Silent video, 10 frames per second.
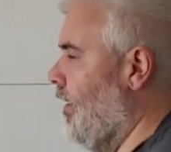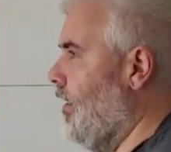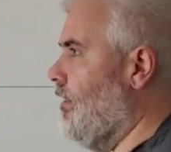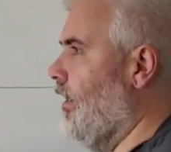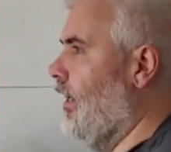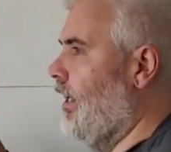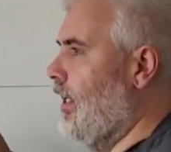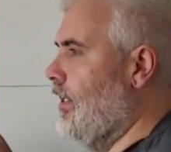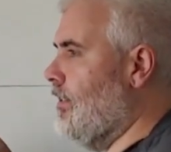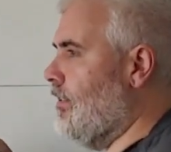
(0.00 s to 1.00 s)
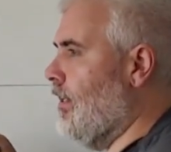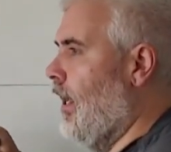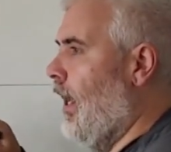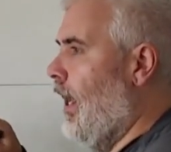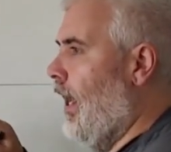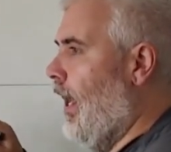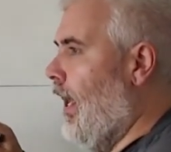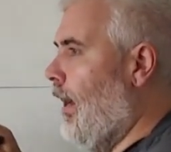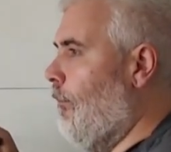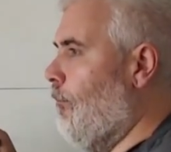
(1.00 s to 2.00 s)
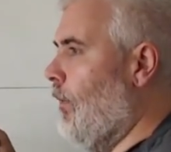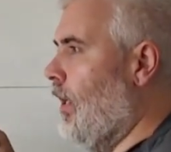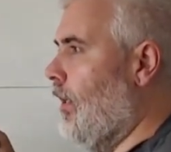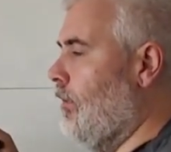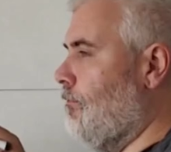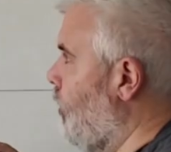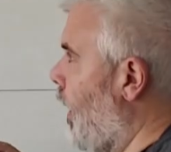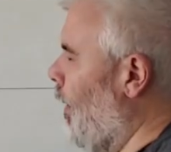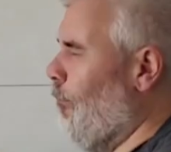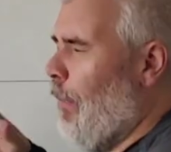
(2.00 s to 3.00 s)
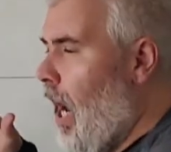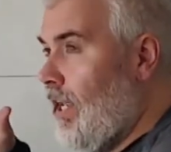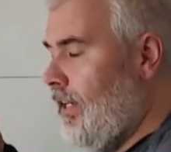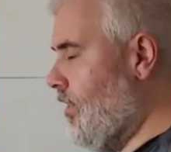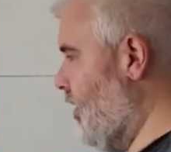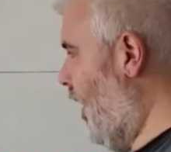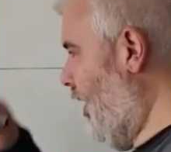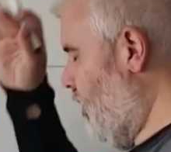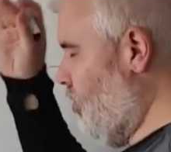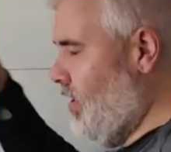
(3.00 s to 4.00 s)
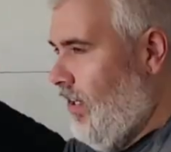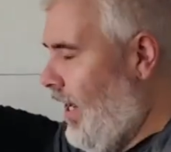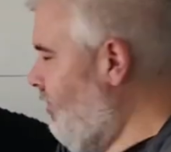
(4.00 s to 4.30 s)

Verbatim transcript: theta is um, minus sine. I just I